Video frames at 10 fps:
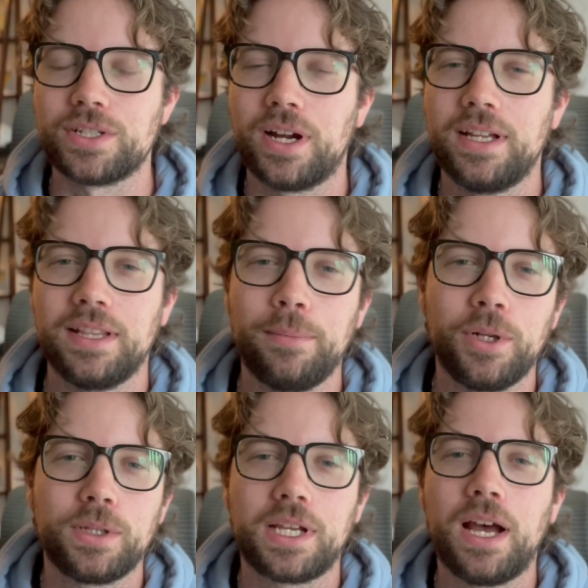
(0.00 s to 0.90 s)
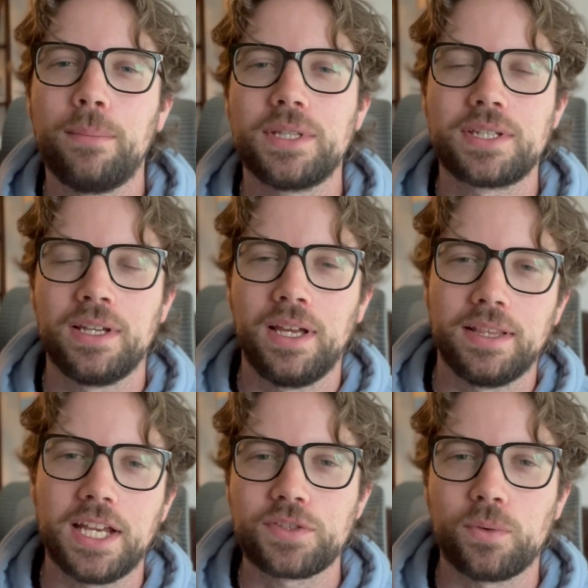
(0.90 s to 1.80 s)
All right, let me know in the comments.
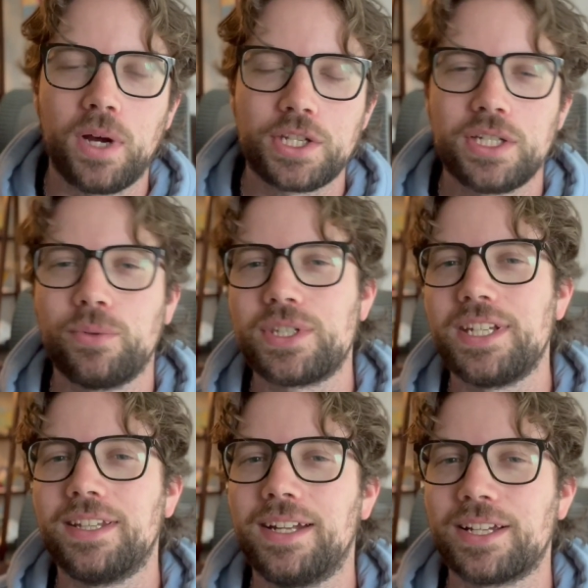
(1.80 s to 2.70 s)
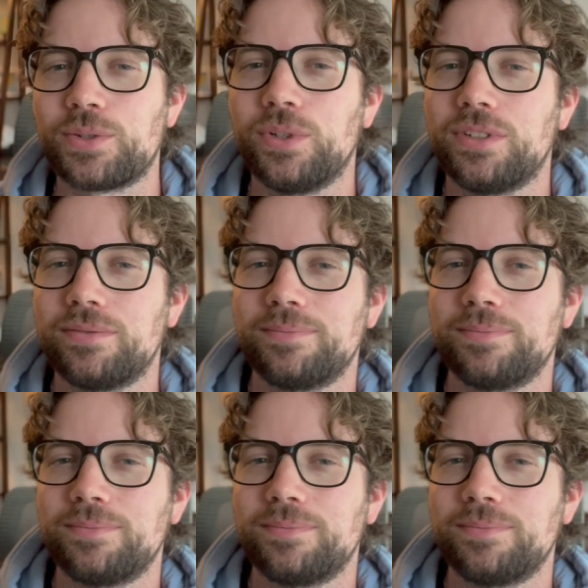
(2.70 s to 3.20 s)
Thanks for watching, and we'll see you in the next one.